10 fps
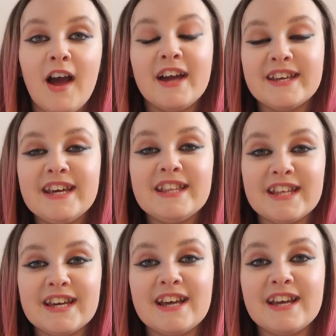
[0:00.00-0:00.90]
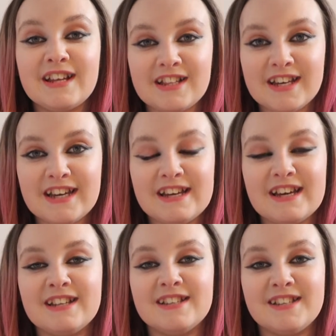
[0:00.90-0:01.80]
A key thing in Glee
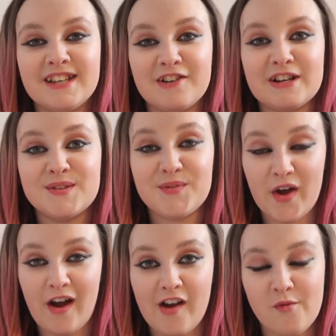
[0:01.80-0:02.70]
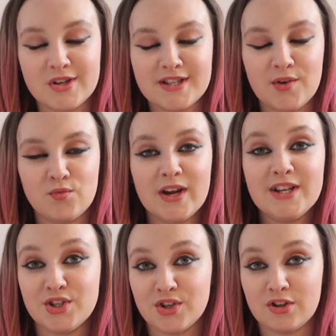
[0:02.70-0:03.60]
in series 5 was that
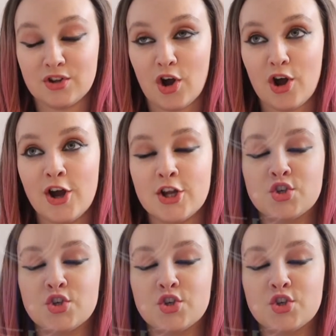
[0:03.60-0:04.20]
Rachel got her